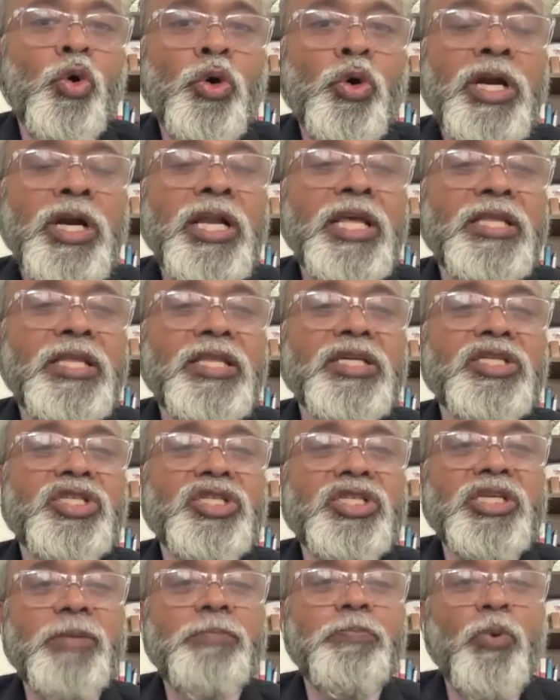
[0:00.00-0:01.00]
Only the
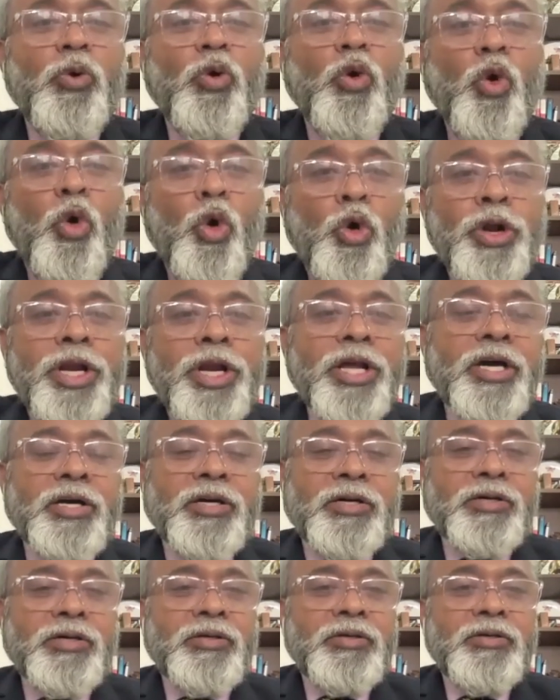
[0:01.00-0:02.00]
ship
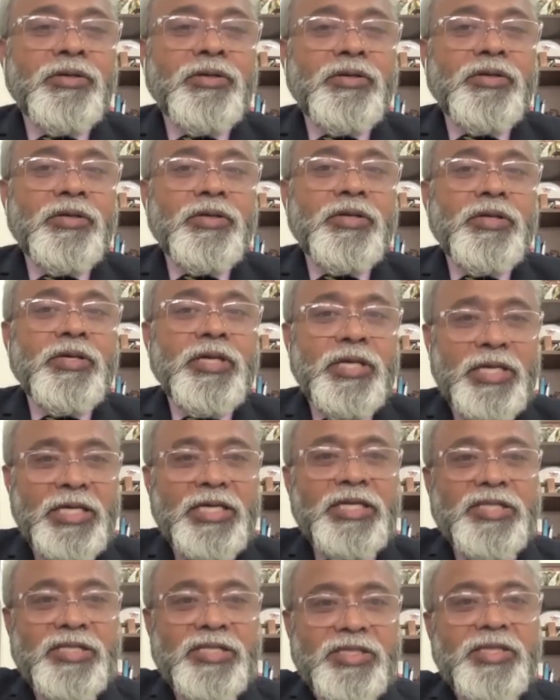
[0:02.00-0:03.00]
owner
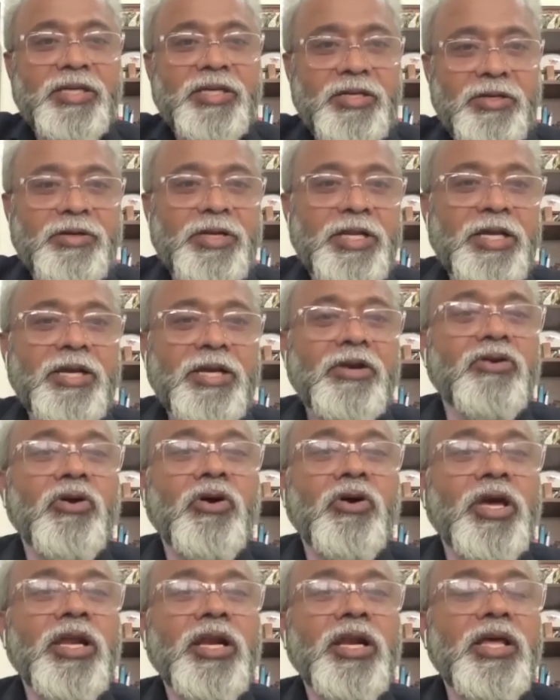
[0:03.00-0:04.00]
is the real
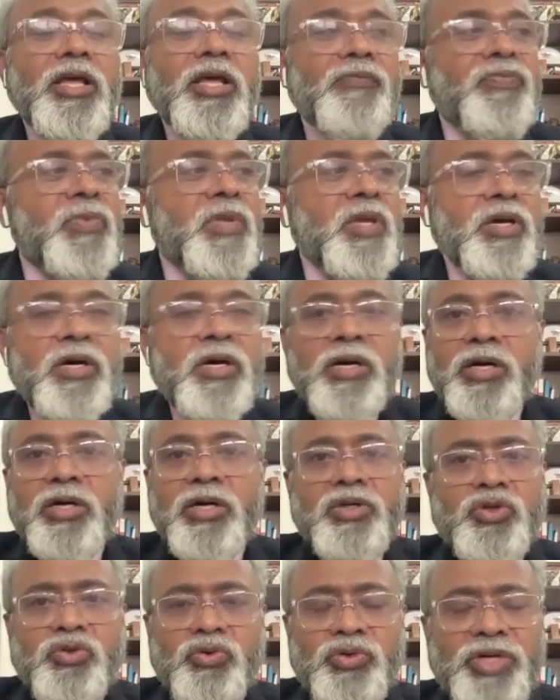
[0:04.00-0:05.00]
royal.
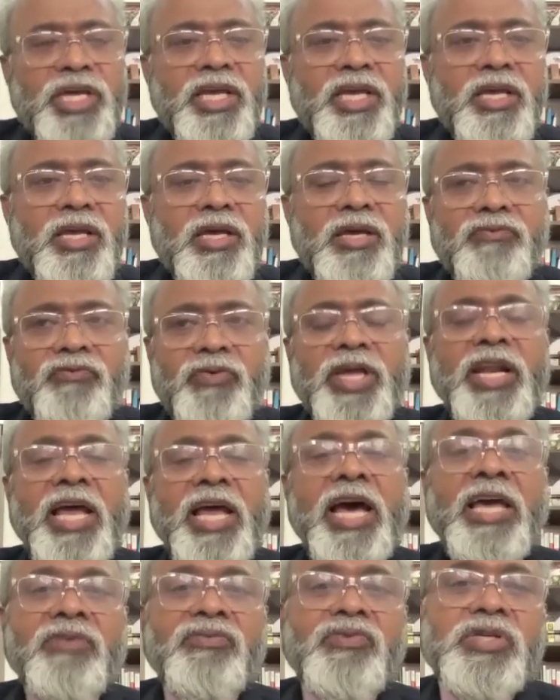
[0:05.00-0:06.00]
Uh, today,
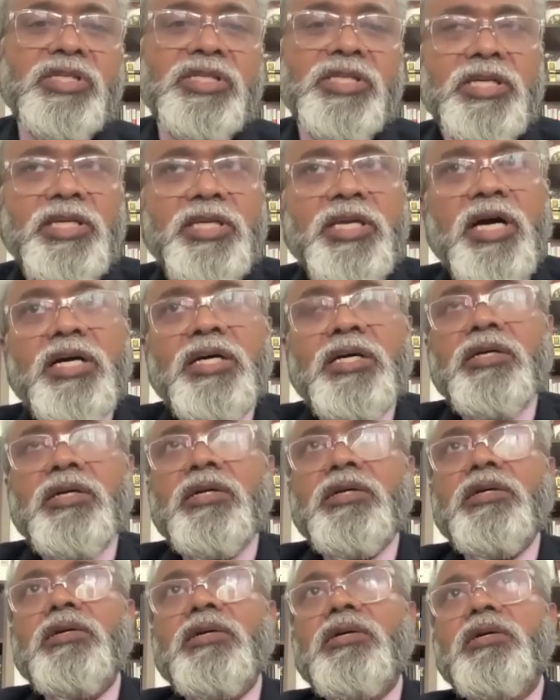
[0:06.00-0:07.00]
when I was a
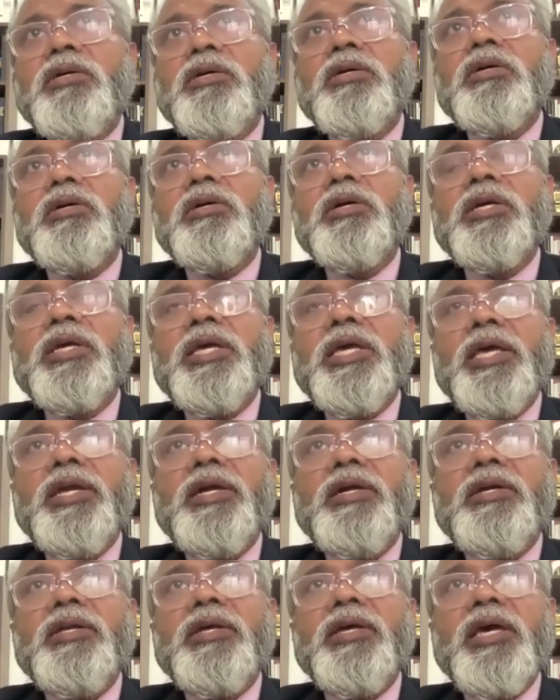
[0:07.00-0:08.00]
young uh,
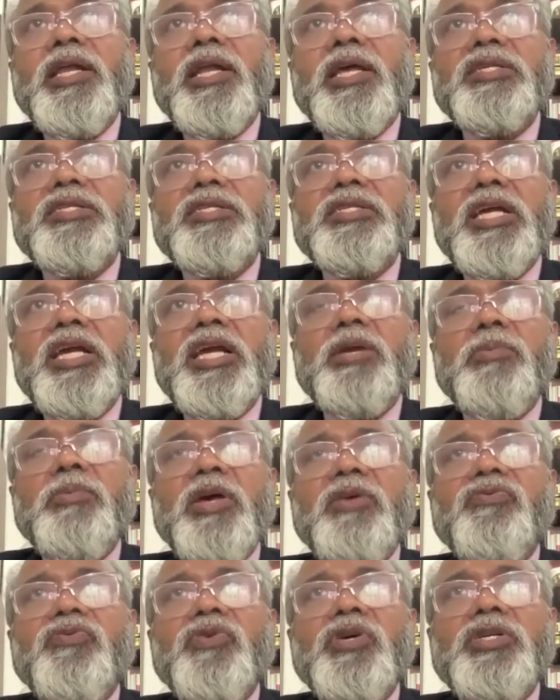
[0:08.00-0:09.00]
cadet and I sailed
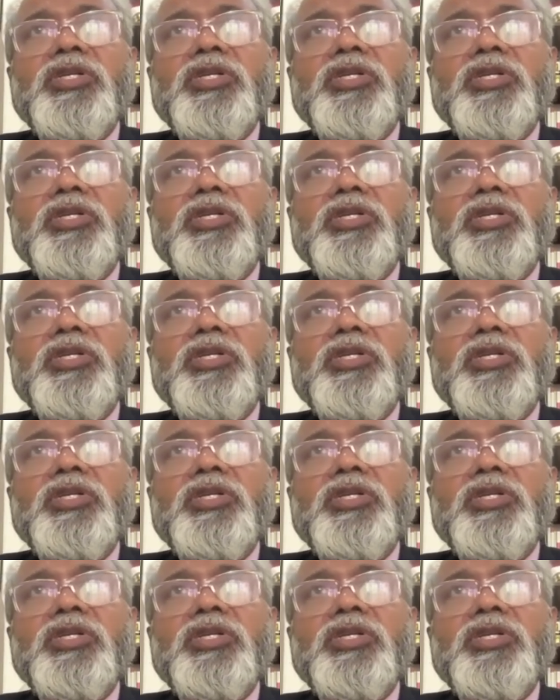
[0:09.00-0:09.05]
my